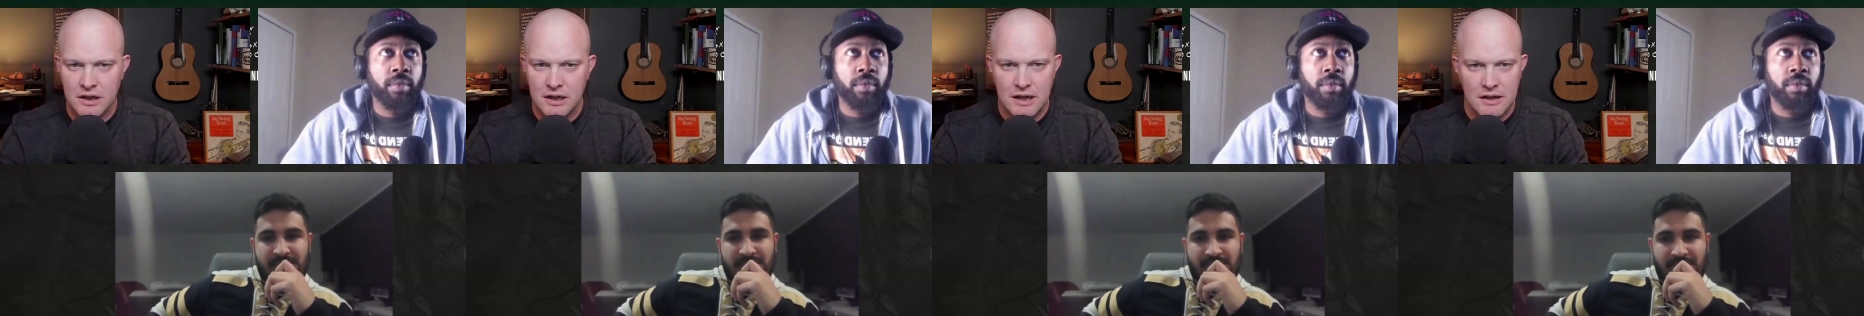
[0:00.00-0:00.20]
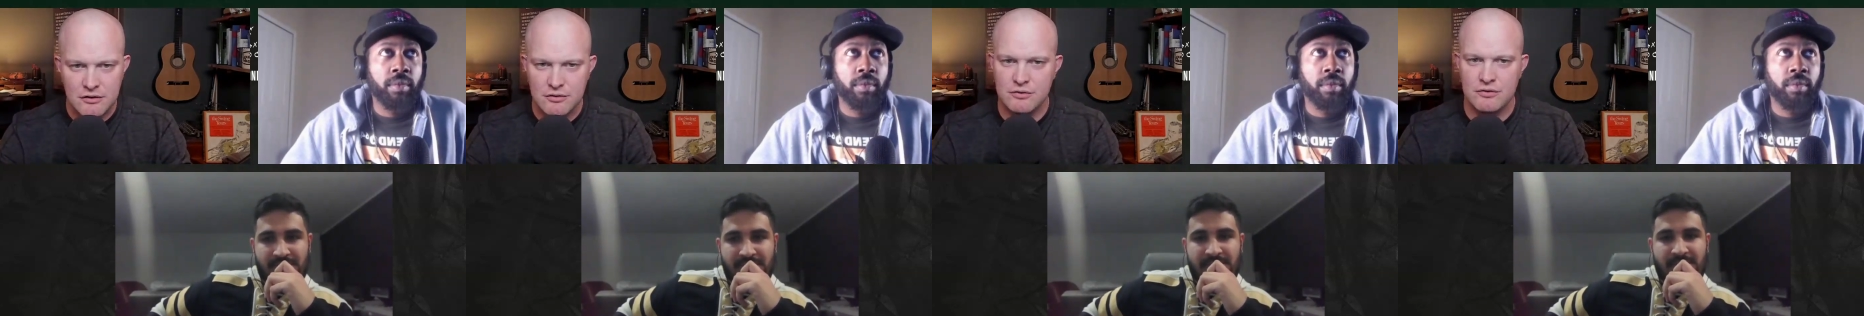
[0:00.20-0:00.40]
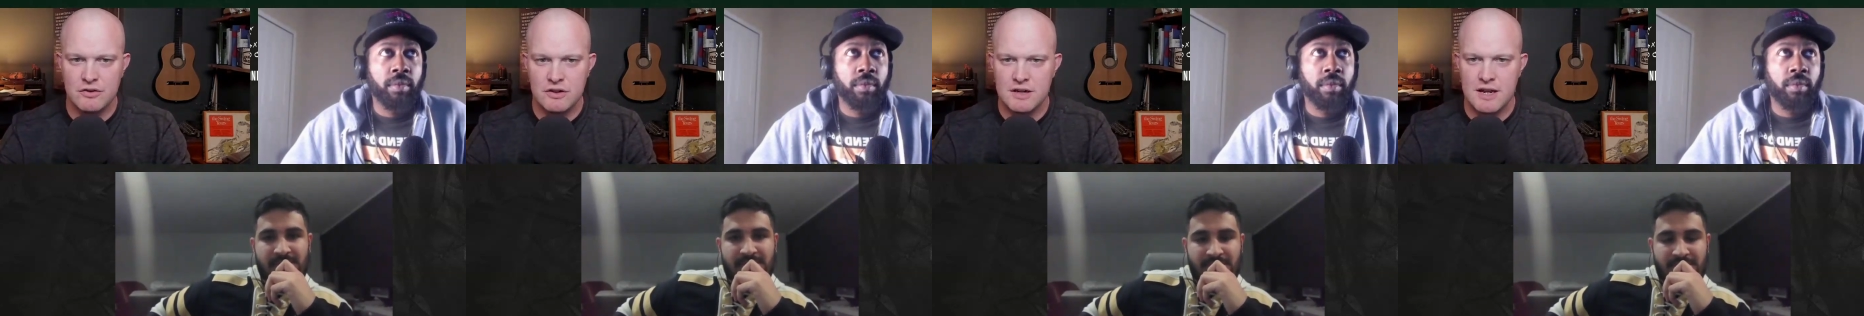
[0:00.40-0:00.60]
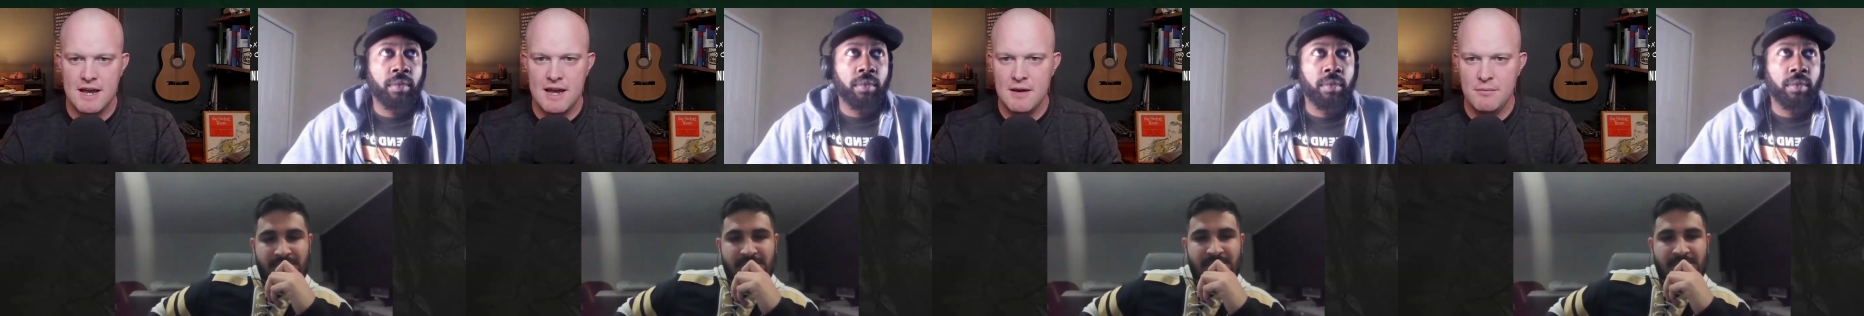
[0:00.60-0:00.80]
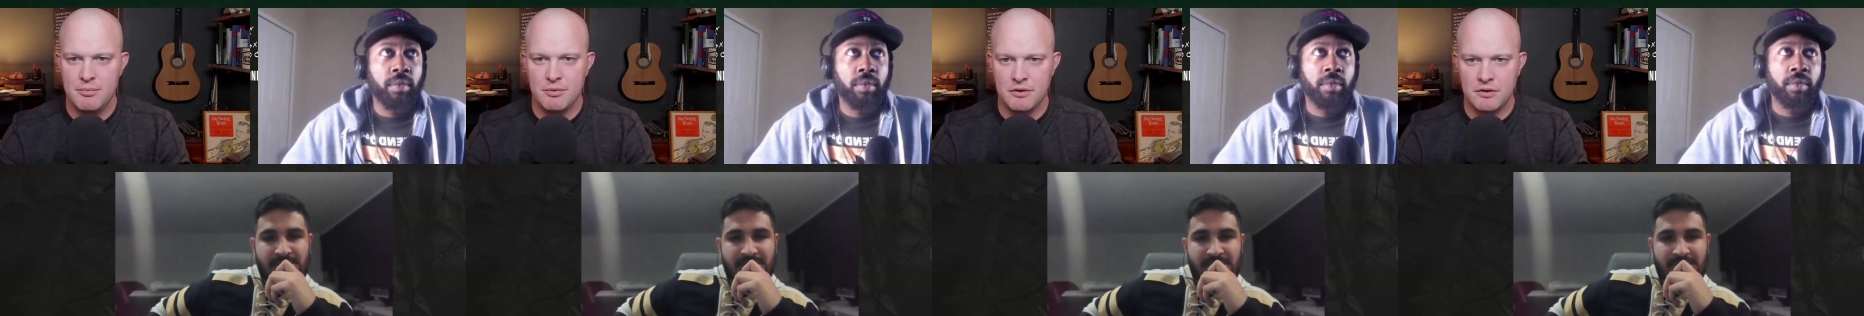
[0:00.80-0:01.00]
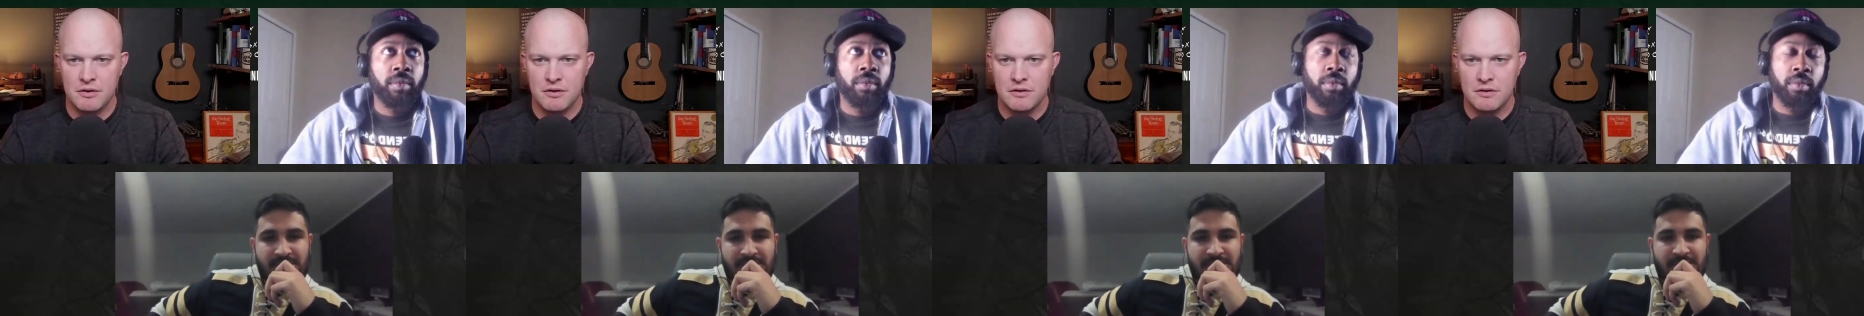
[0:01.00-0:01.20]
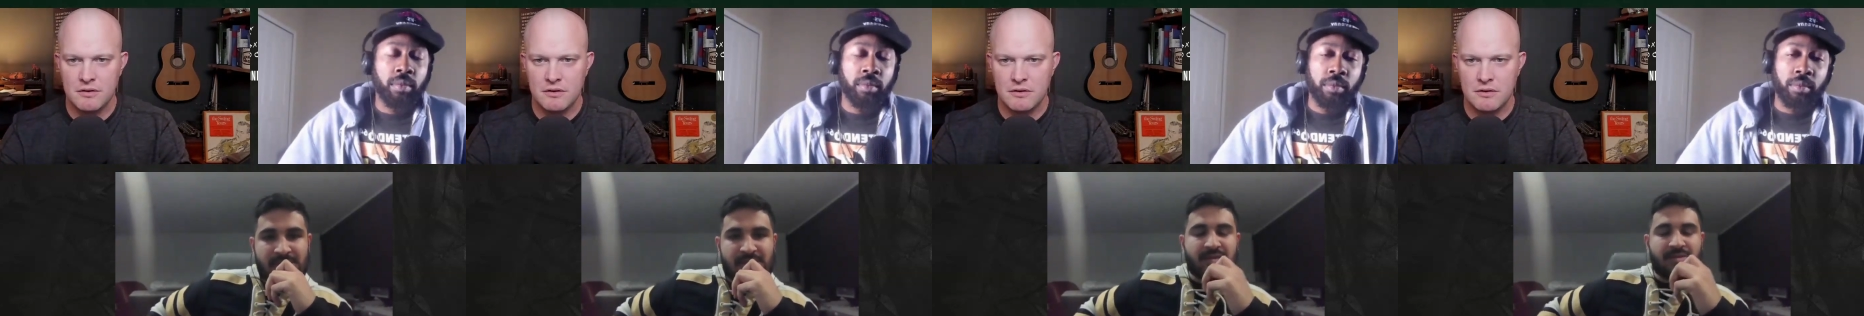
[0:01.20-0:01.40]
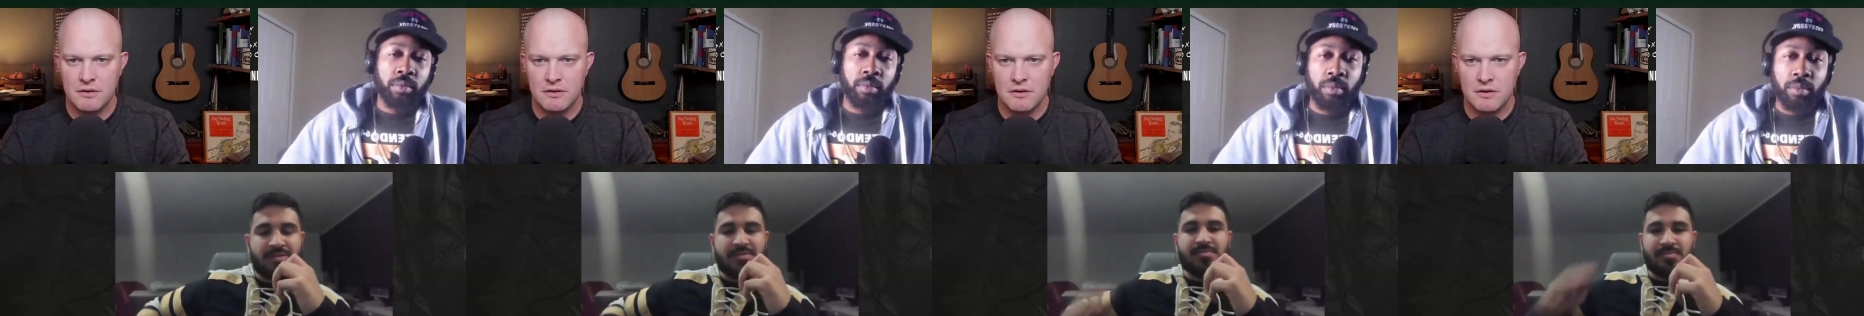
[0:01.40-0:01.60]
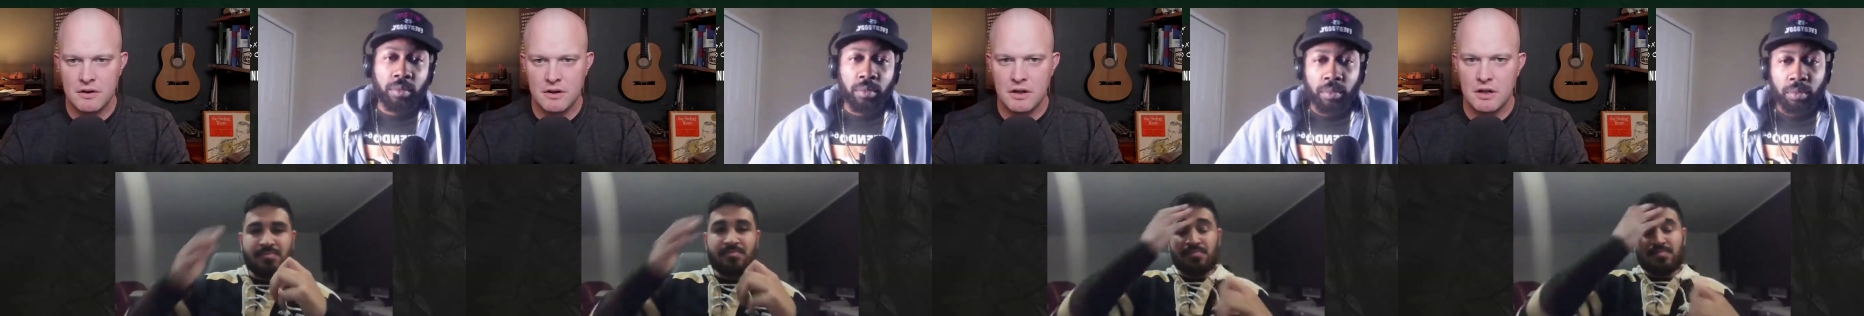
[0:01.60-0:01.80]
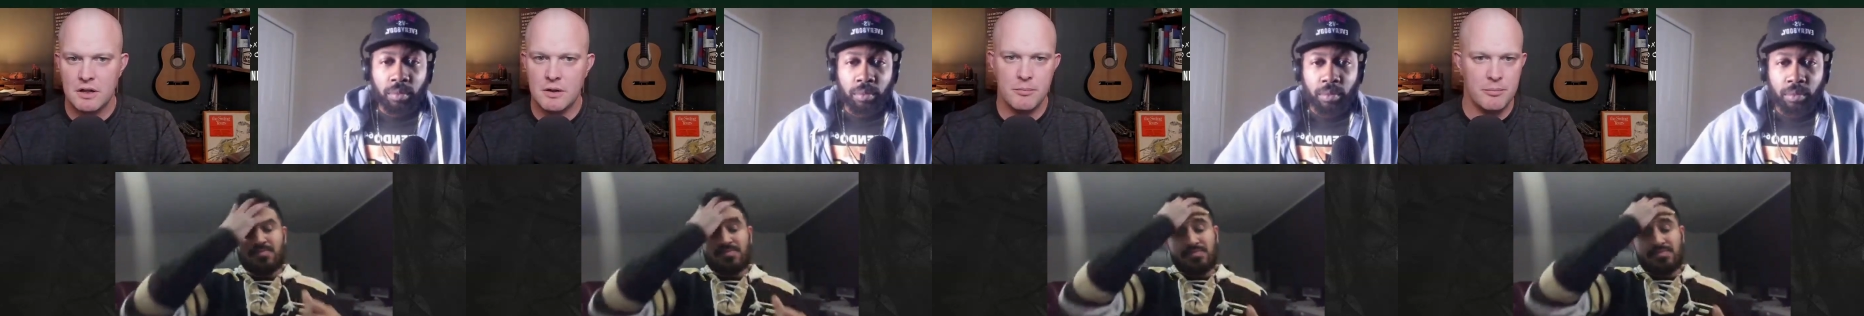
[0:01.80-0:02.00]
Speaker 1: Guess what's going to happen?
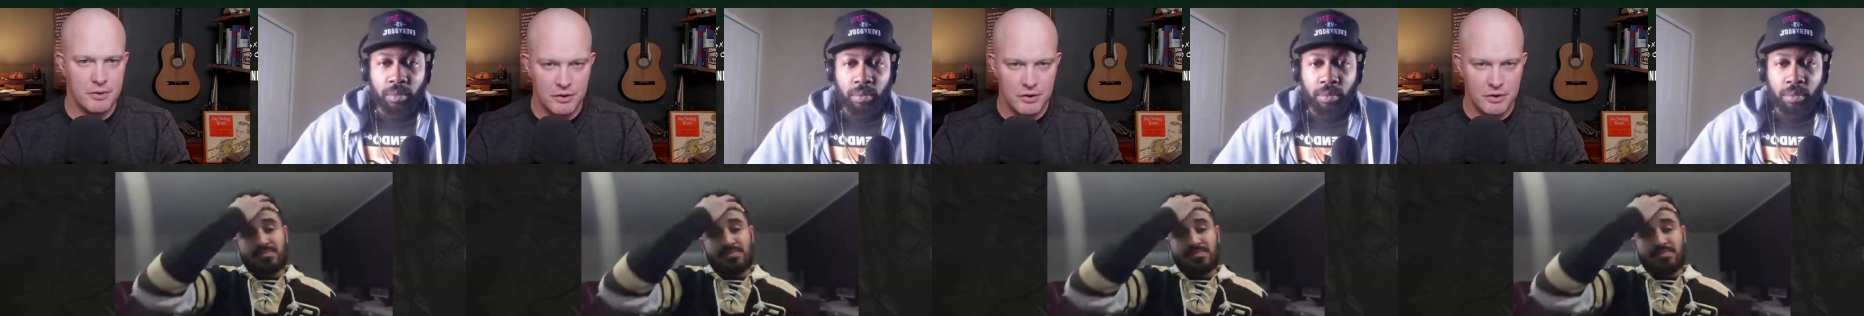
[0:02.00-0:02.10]
The